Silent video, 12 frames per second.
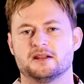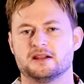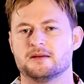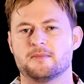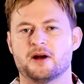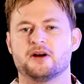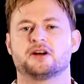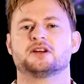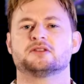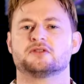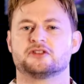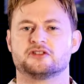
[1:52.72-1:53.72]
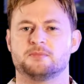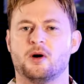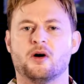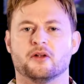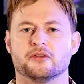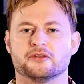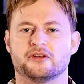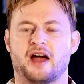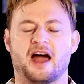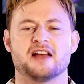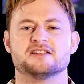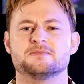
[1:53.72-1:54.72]
the American response
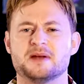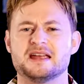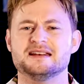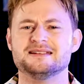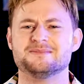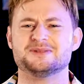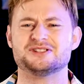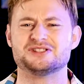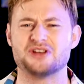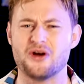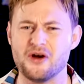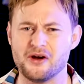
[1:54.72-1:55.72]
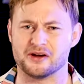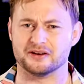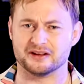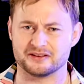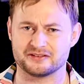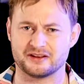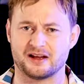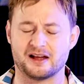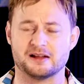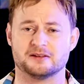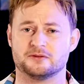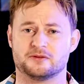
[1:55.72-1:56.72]
has been absurd,
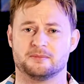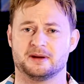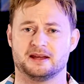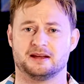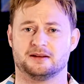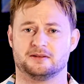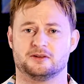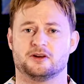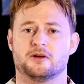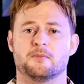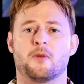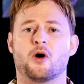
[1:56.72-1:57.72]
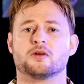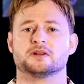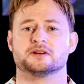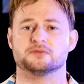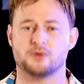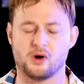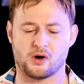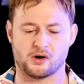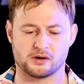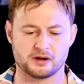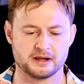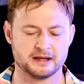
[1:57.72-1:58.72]
aside from being, morally
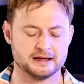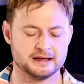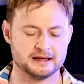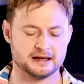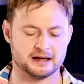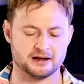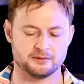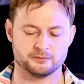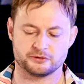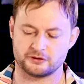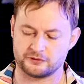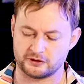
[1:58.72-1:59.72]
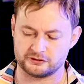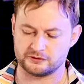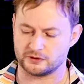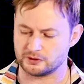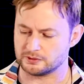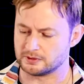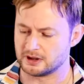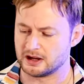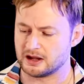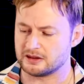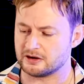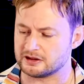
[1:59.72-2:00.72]
wrong. So first of all,
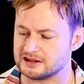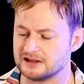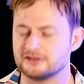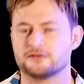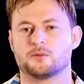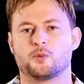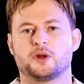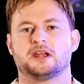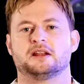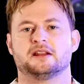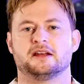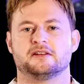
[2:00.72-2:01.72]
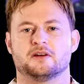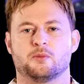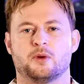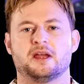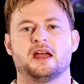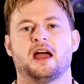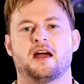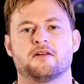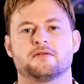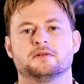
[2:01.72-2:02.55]
there are things from WikiLeaks that we have